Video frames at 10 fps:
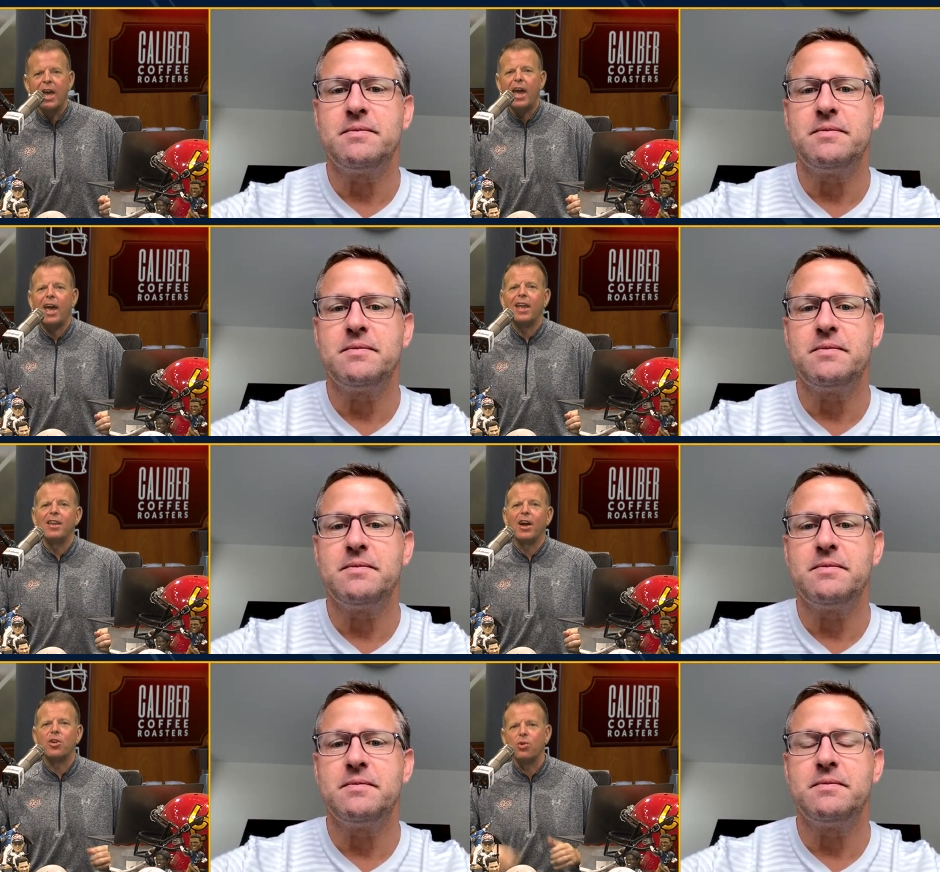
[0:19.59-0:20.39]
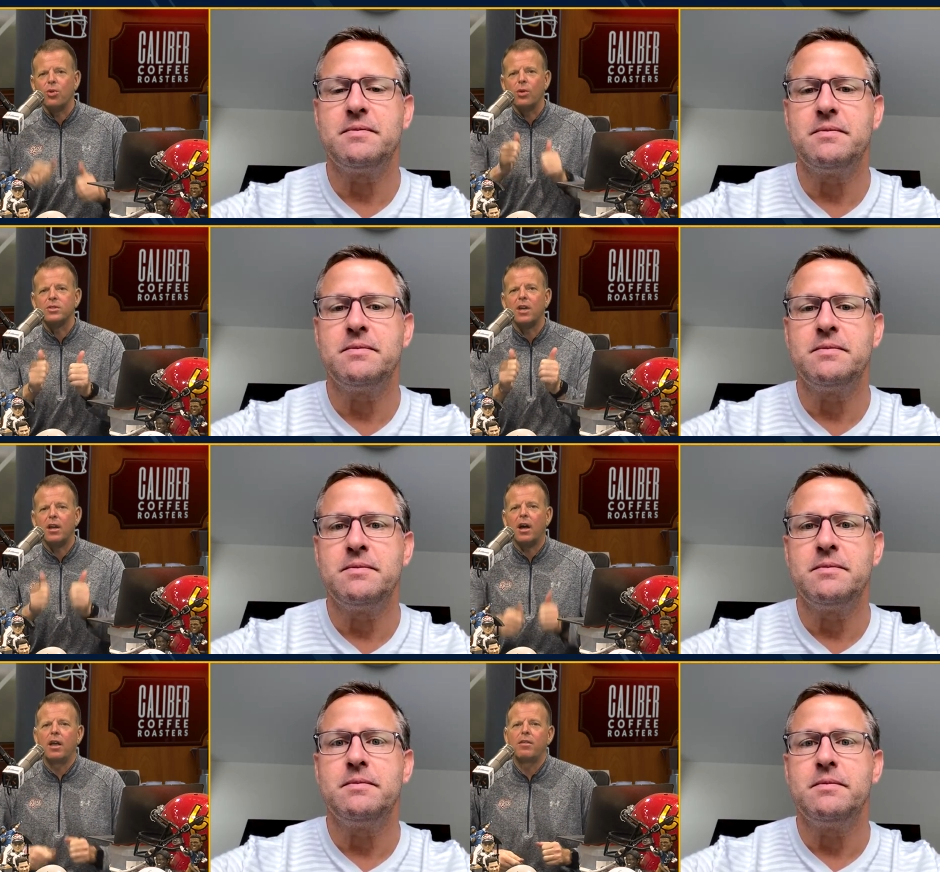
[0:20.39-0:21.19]
Speaker 1: and uh, kudos
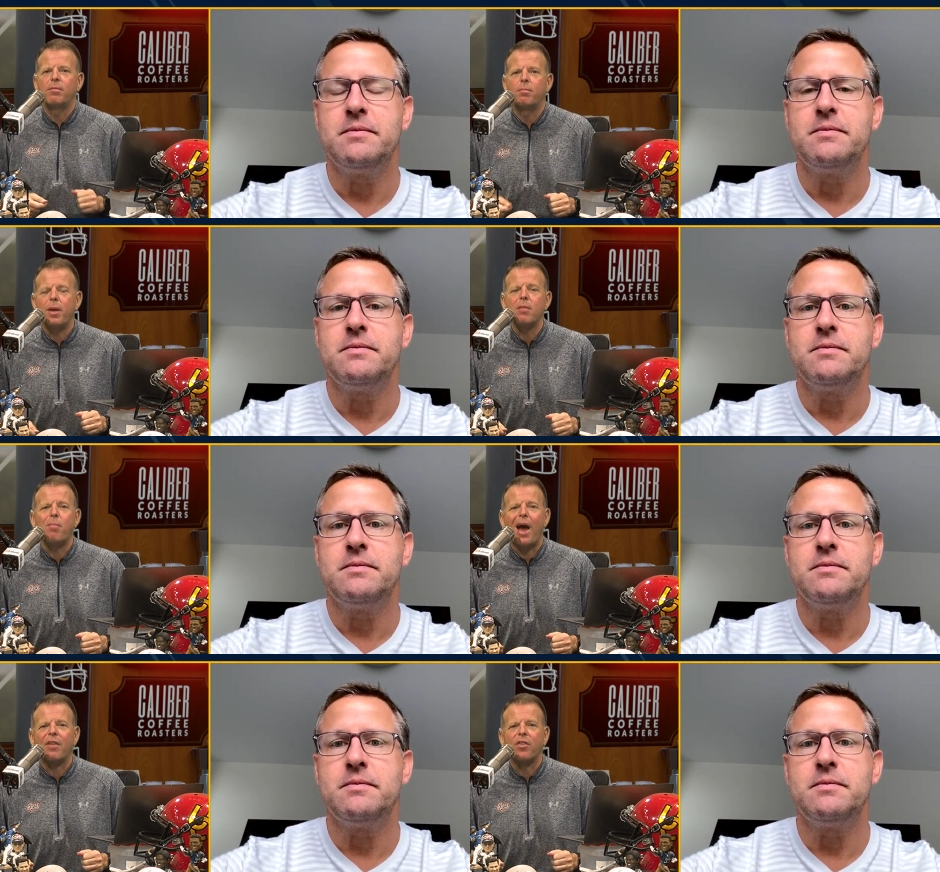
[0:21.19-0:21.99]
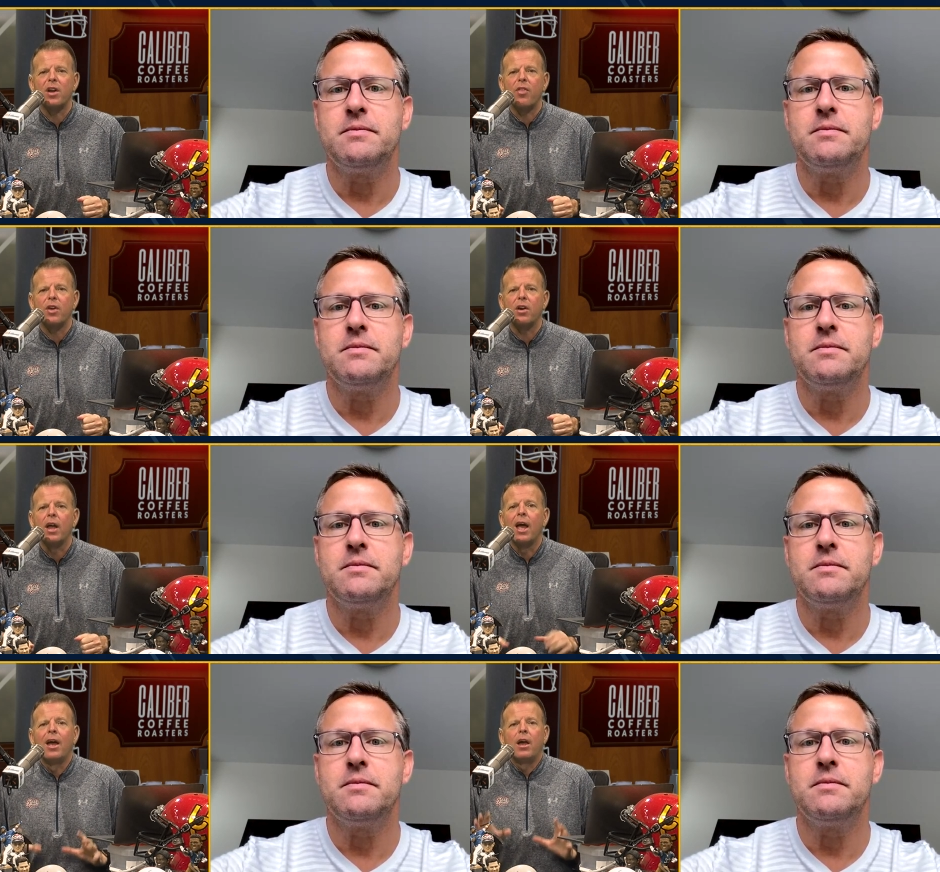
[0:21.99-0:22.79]
on, on being back for another year.
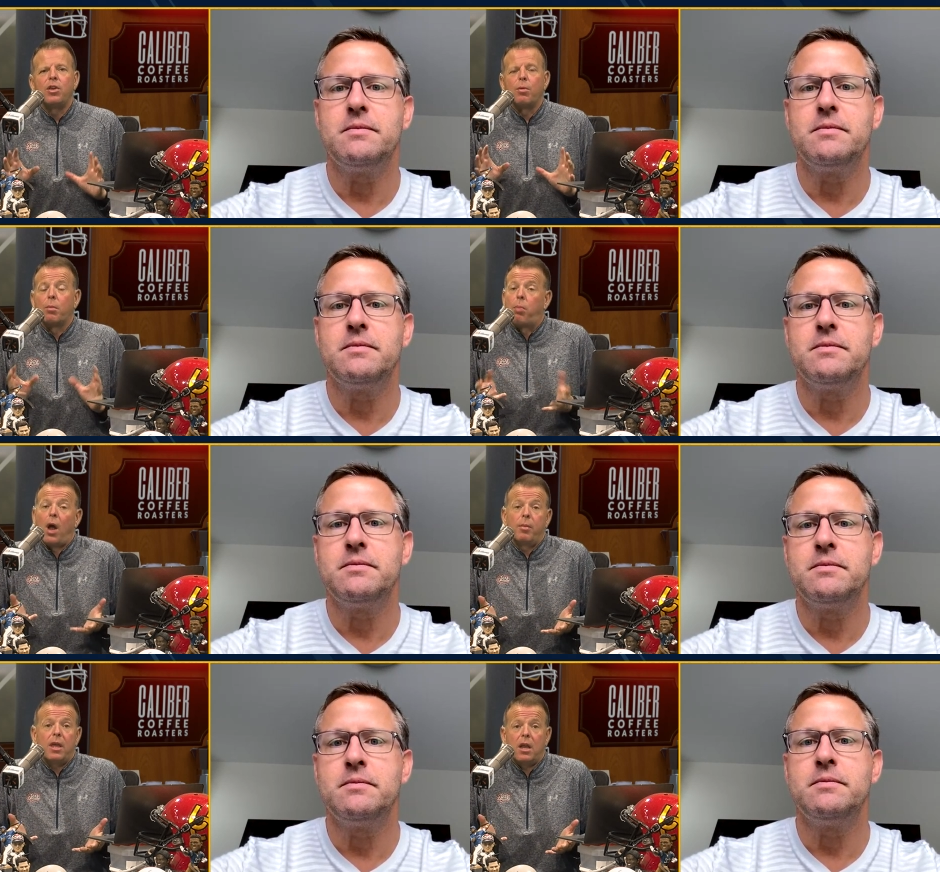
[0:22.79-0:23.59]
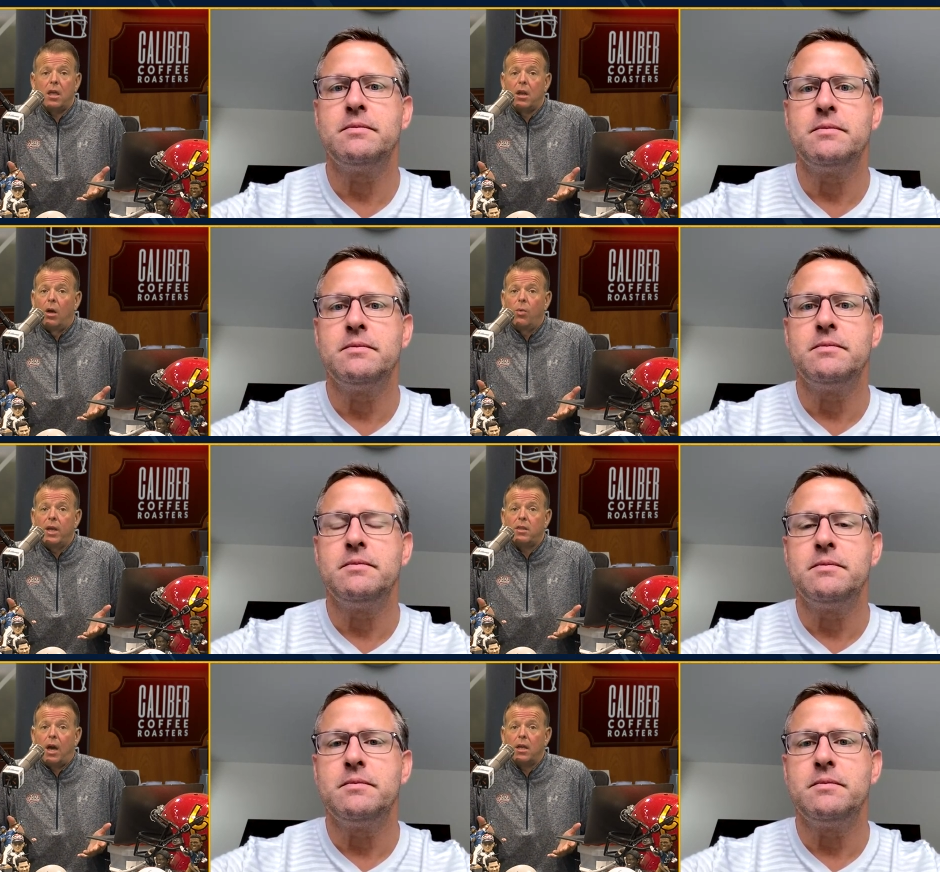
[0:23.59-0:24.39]
You're probably getting it all
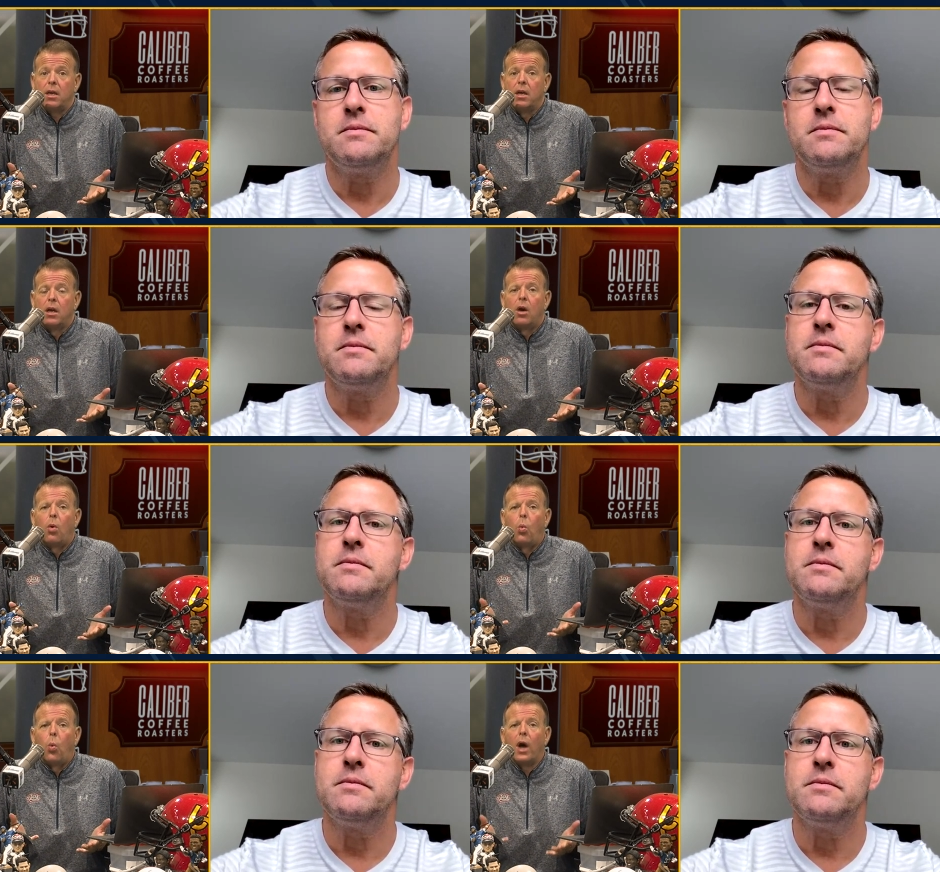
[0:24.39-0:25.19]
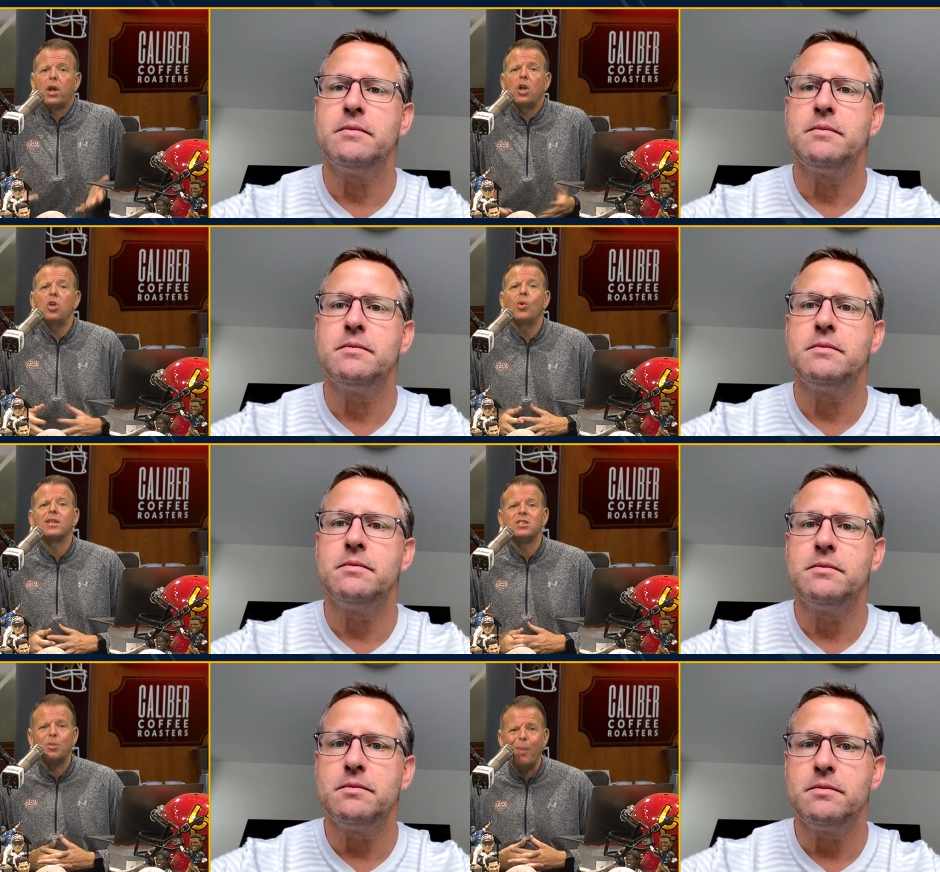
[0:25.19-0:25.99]
week, Doug. What are you
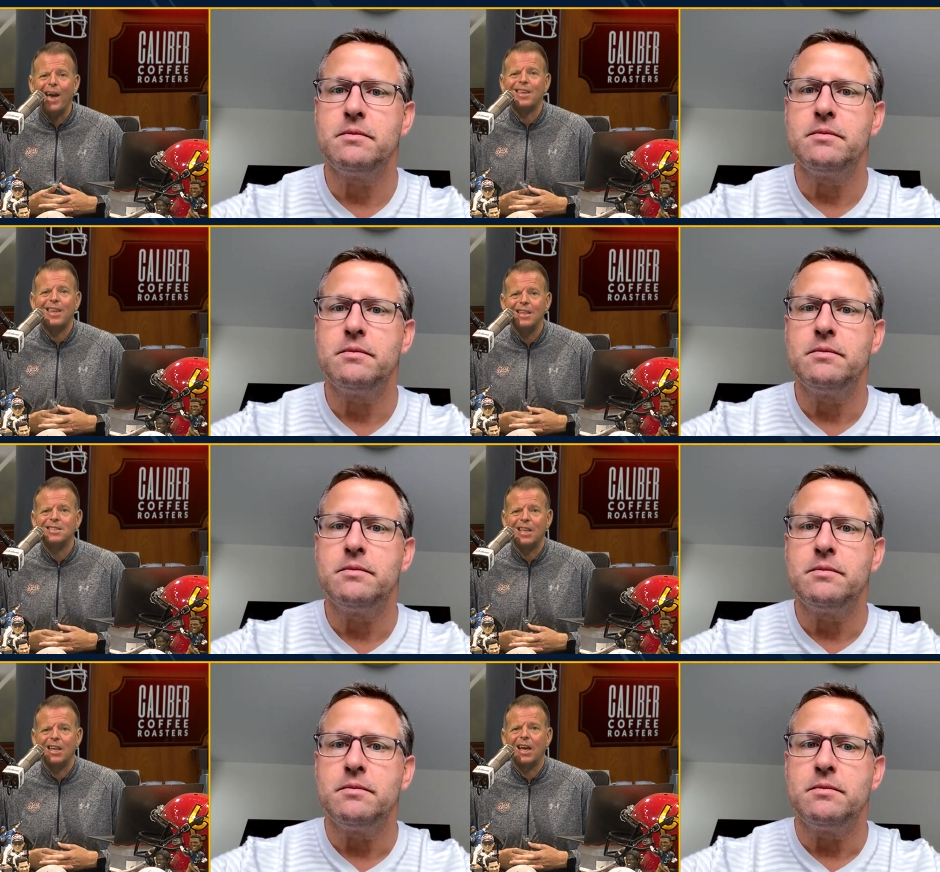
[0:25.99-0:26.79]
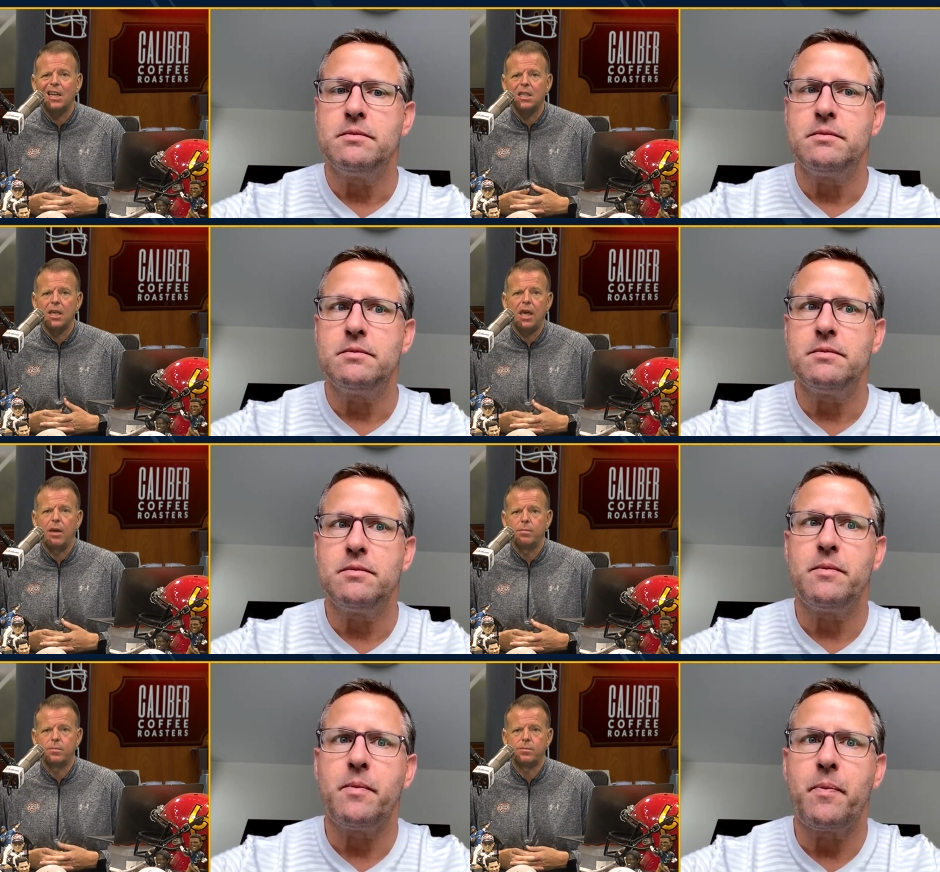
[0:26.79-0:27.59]
expecting tonight in the game?